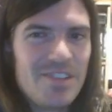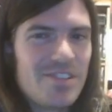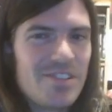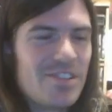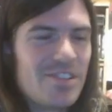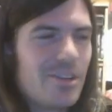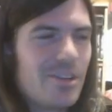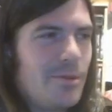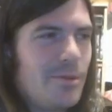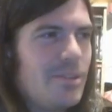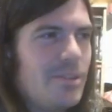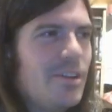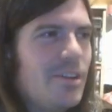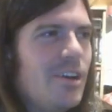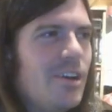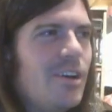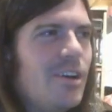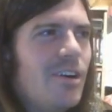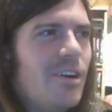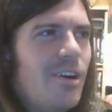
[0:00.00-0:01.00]
I mean,
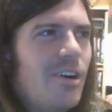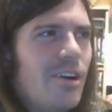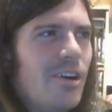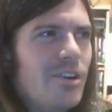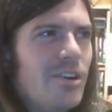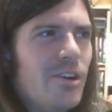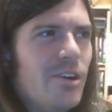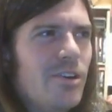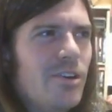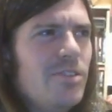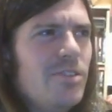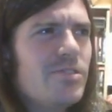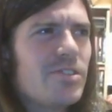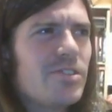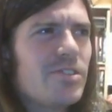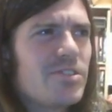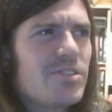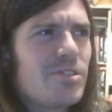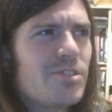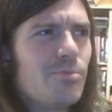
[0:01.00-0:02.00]
I heard that
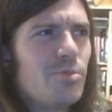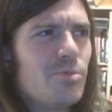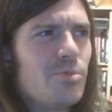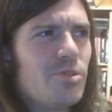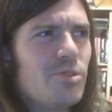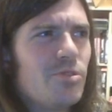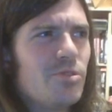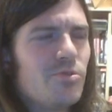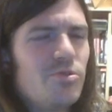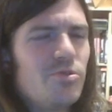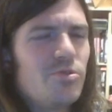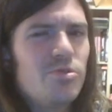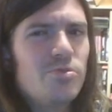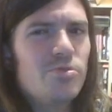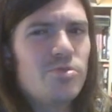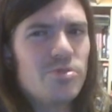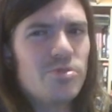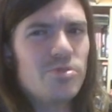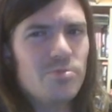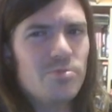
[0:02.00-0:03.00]
somebody on
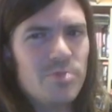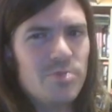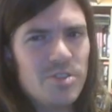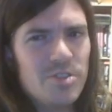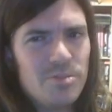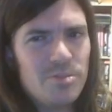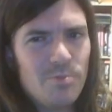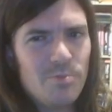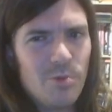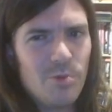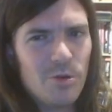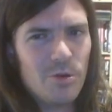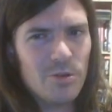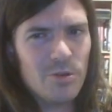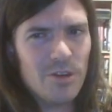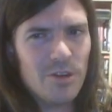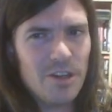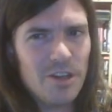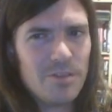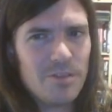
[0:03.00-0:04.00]
YouTube did pull
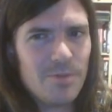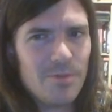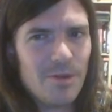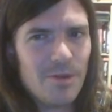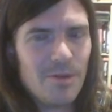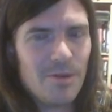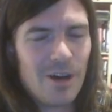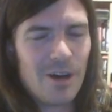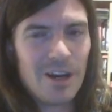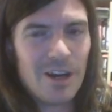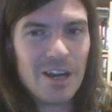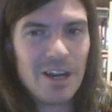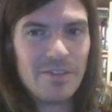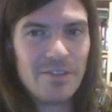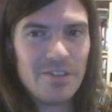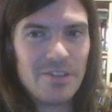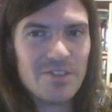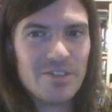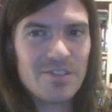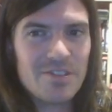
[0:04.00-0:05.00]
it, but I haven't.
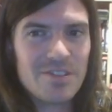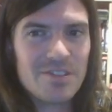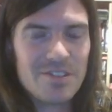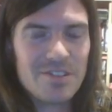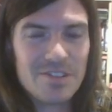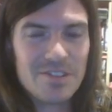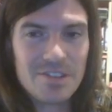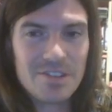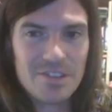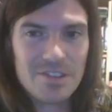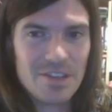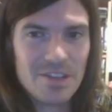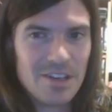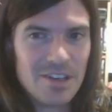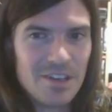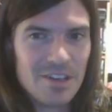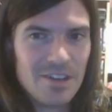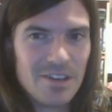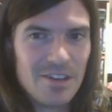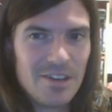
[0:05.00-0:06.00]

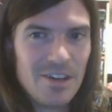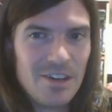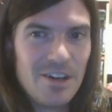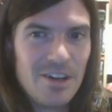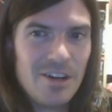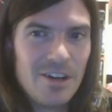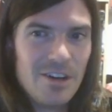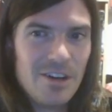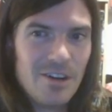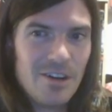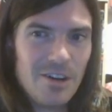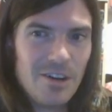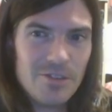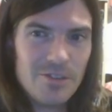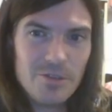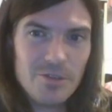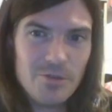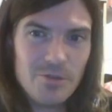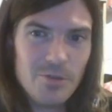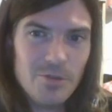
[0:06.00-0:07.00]
Uh, I don't
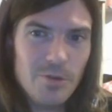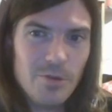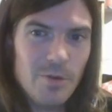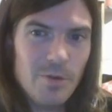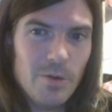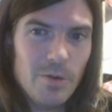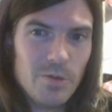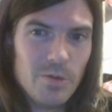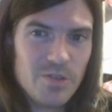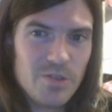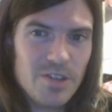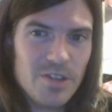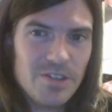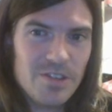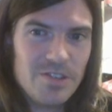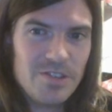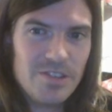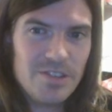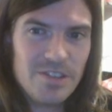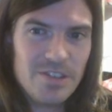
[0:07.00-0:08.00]
know who it that
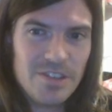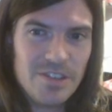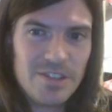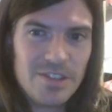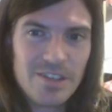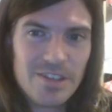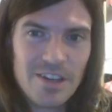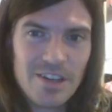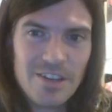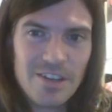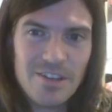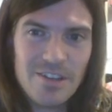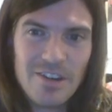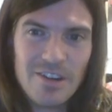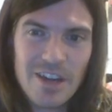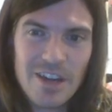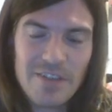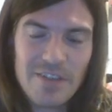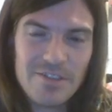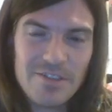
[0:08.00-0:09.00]
did it, and I
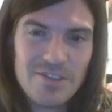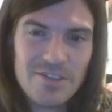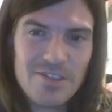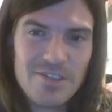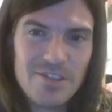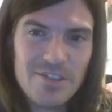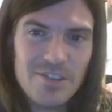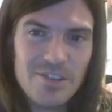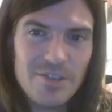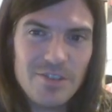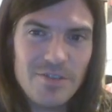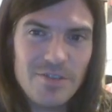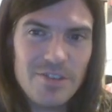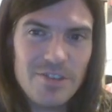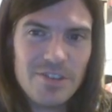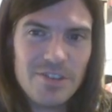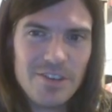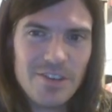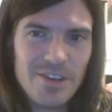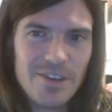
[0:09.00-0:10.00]
haven't seen the video.
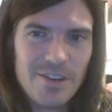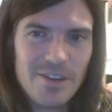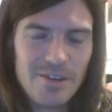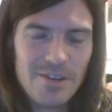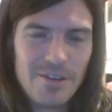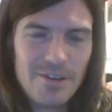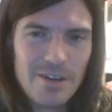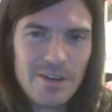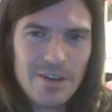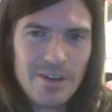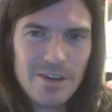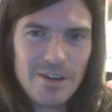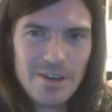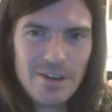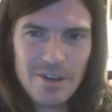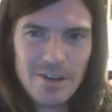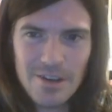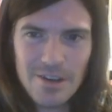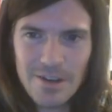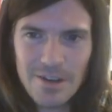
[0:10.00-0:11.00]

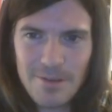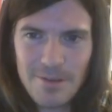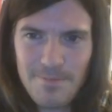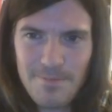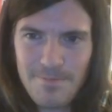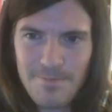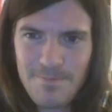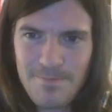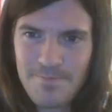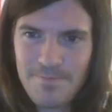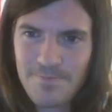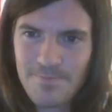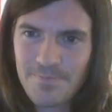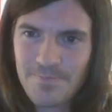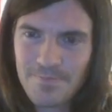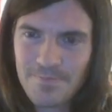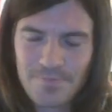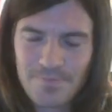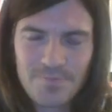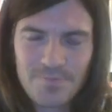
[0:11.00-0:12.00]
Um,
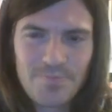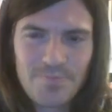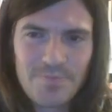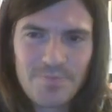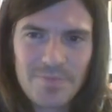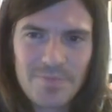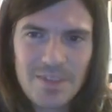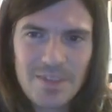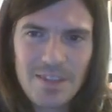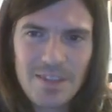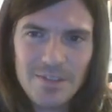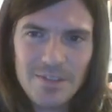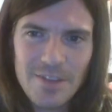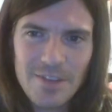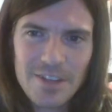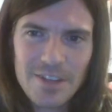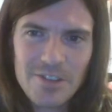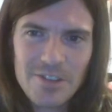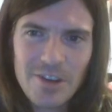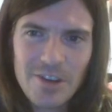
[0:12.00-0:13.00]
in fact,
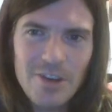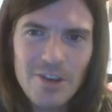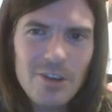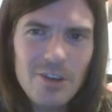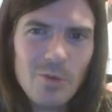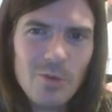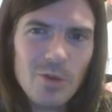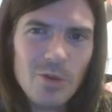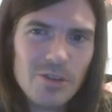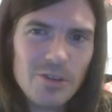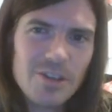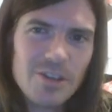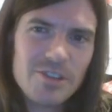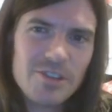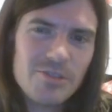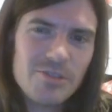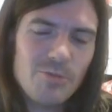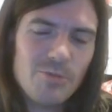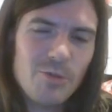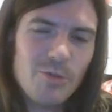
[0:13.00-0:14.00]
I kind of want to get some
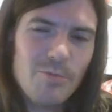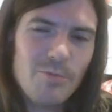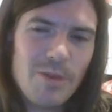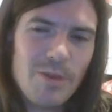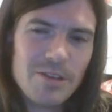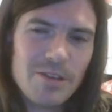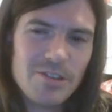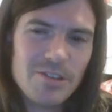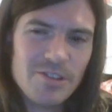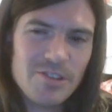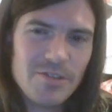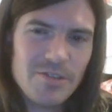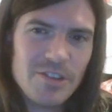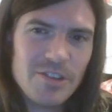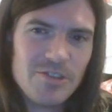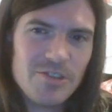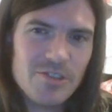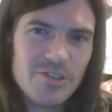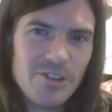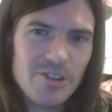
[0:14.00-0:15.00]
more Battles of Legend
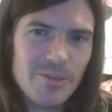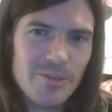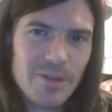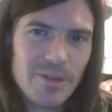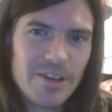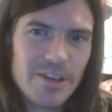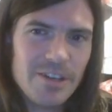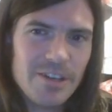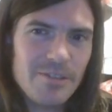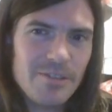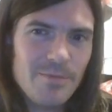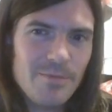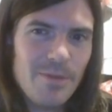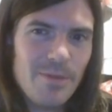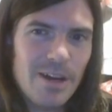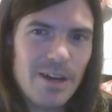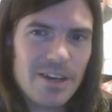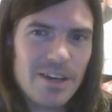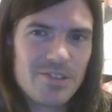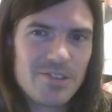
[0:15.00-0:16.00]
Armageddon
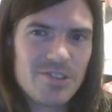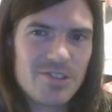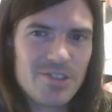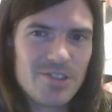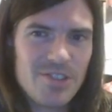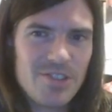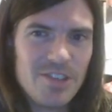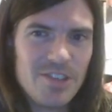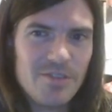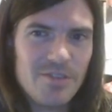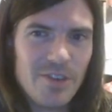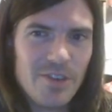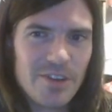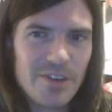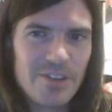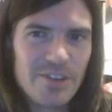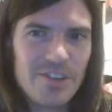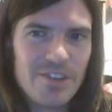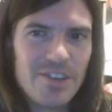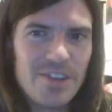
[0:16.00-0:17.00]
packs to see if I can
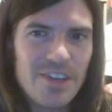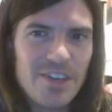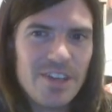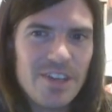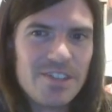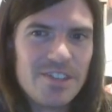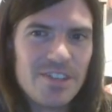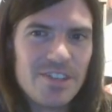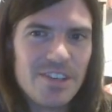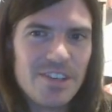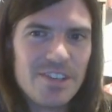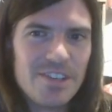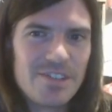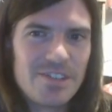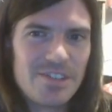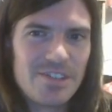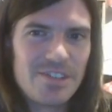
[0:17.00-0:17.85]
get it.